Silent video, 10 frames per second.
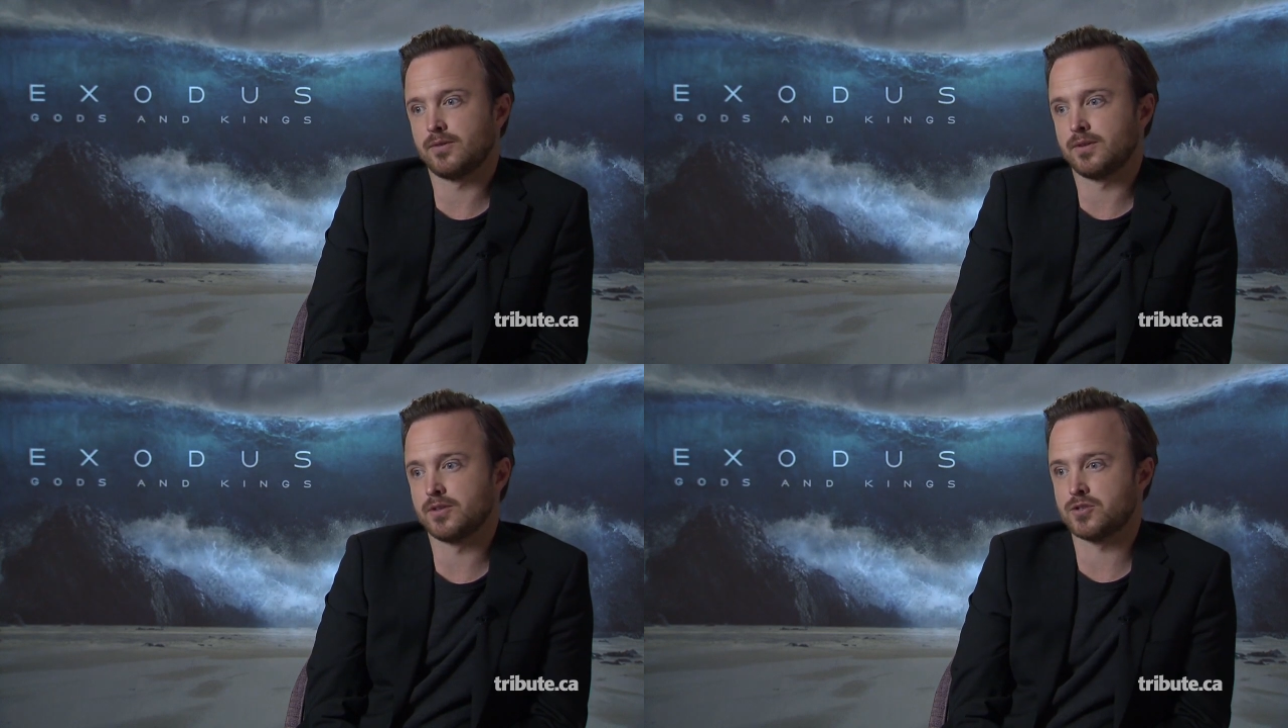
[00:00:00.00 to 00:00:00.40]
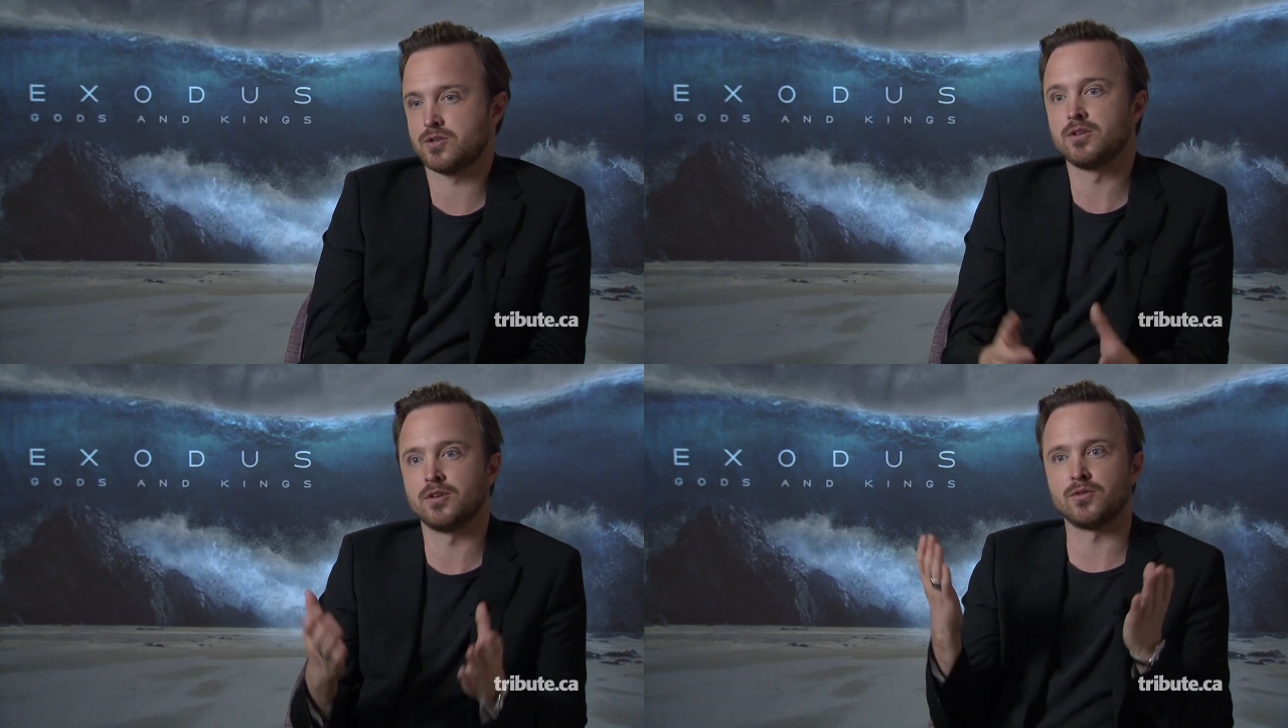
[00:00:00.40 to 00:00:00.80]
this,
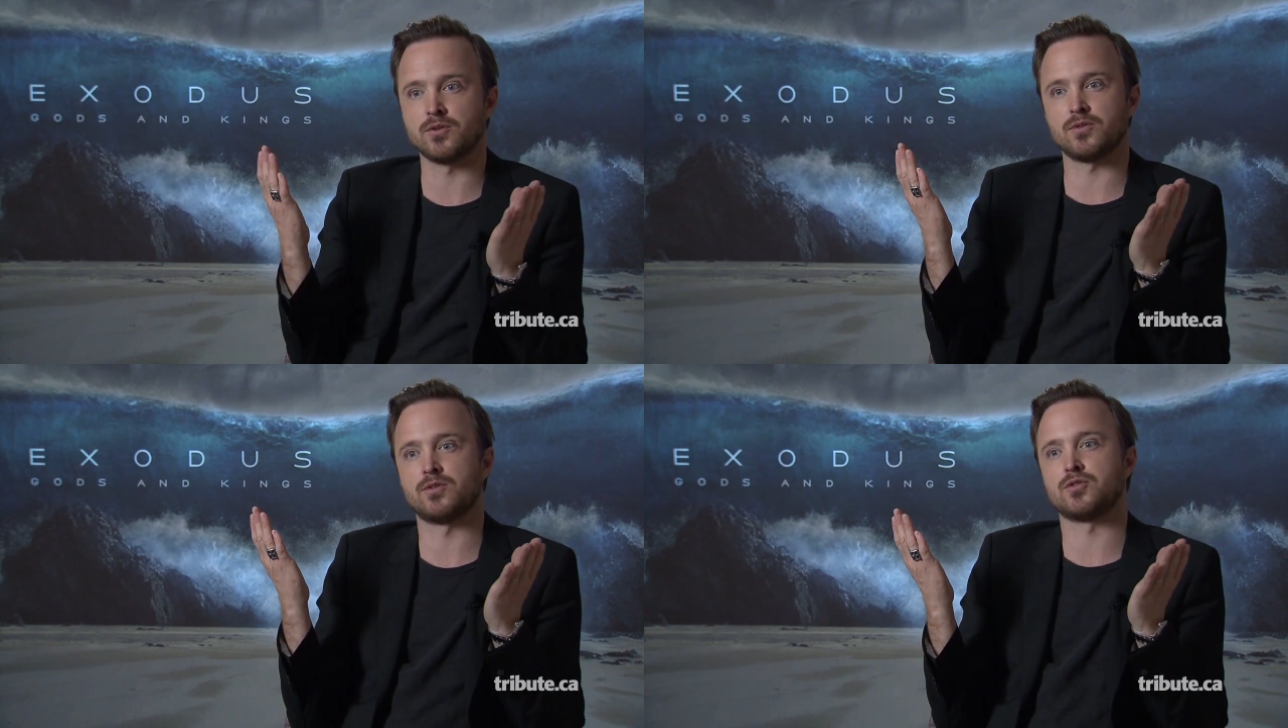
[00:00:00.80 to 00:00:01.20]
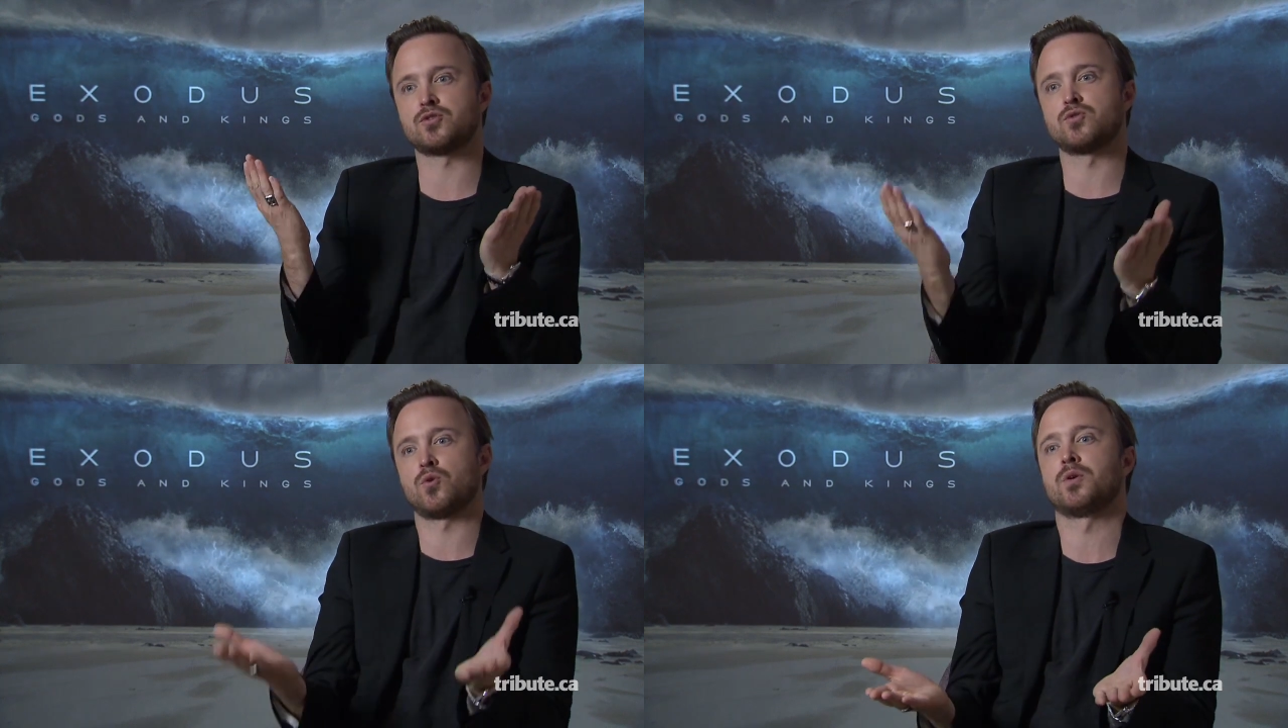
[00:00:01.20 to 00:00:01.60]
the
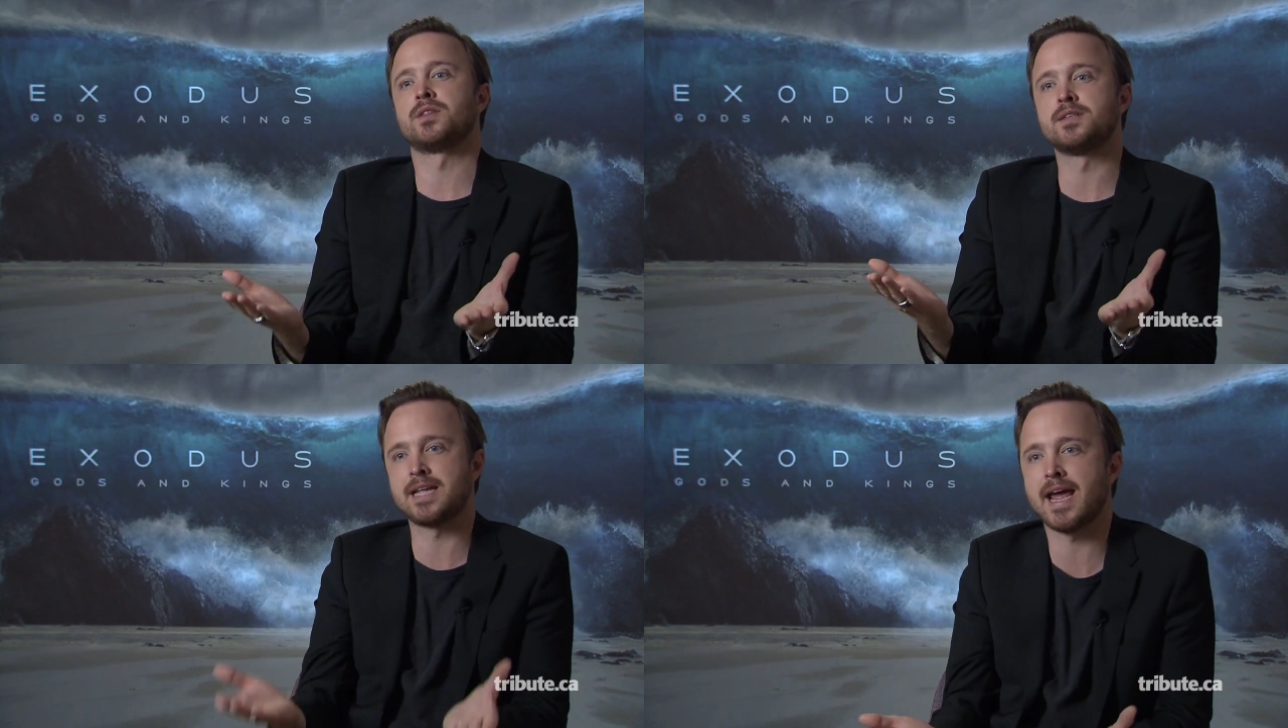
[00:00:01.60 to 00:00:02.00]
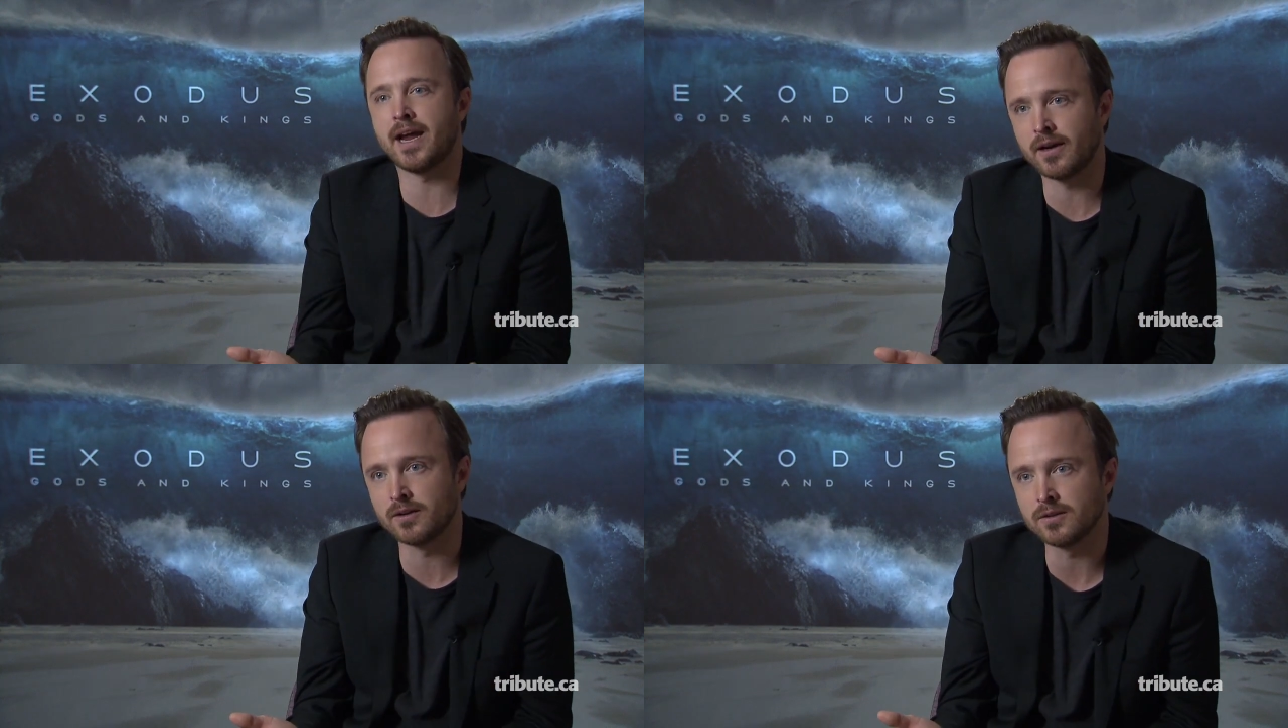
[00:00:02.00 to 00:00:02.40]
story, the
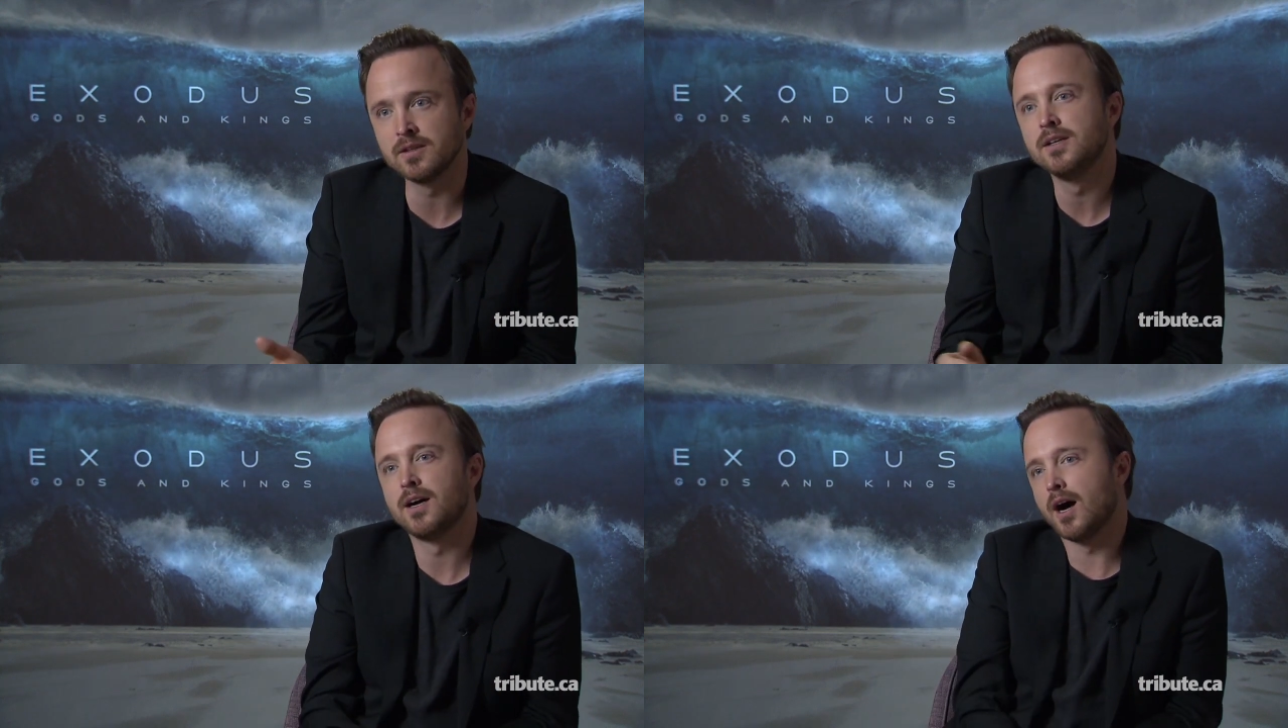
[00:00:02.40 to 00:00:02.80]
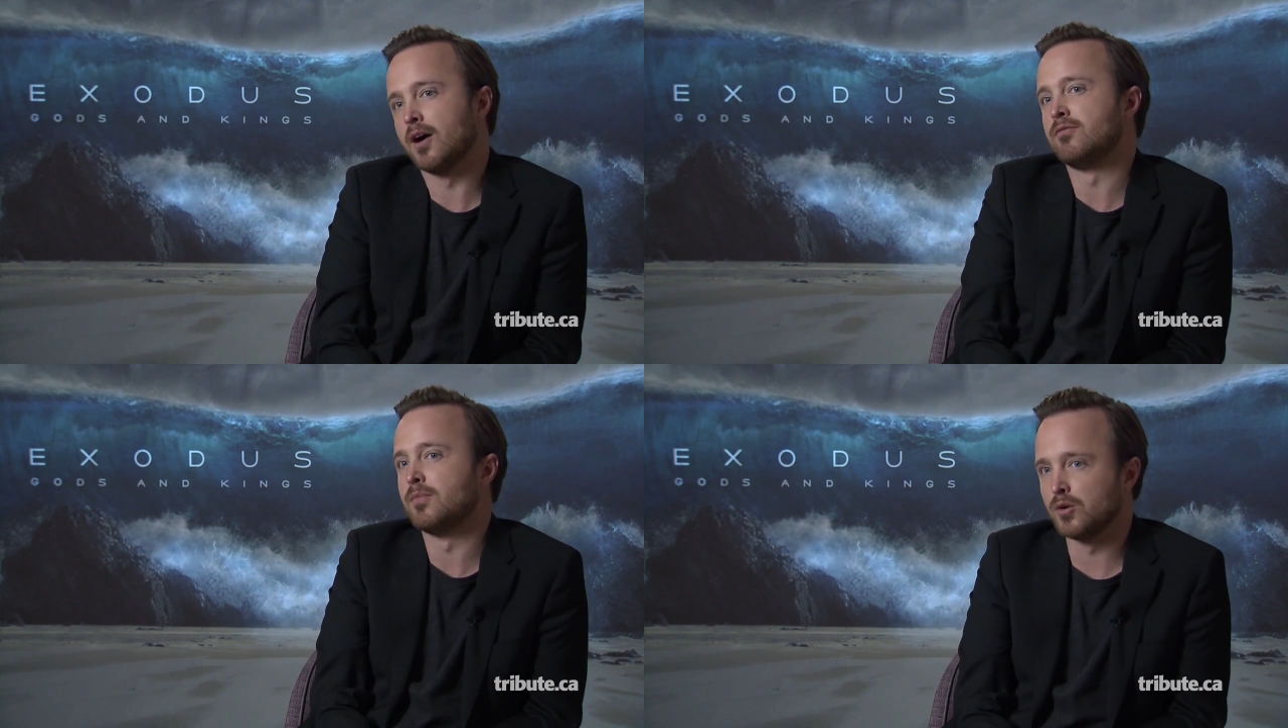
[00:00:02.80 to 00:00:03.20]
tale
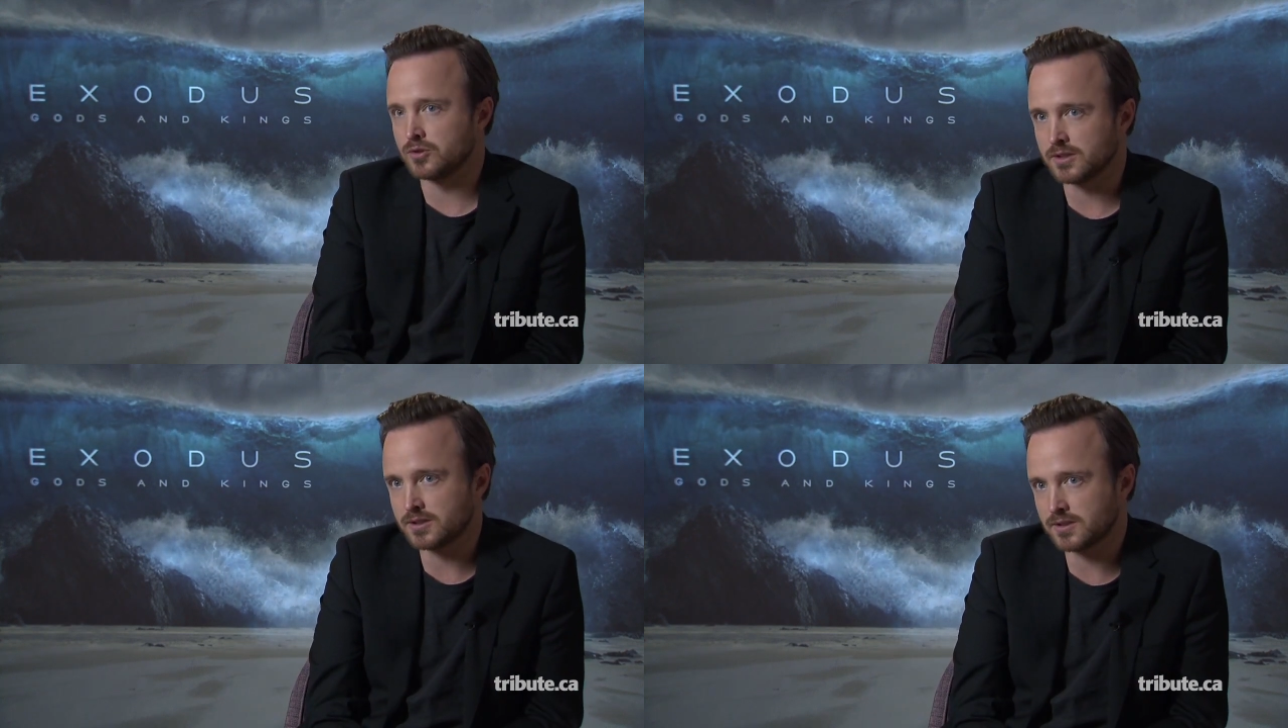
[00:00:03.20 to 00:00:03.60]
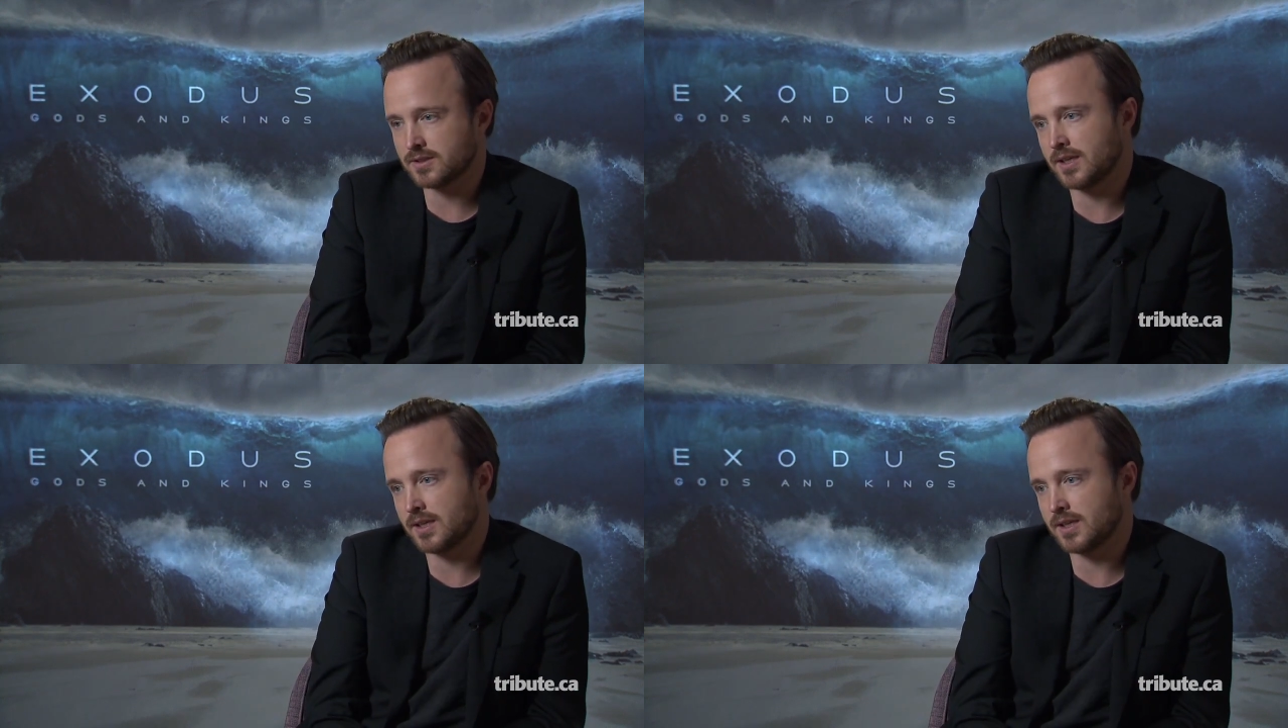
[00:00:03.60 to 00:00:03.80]
of Moses,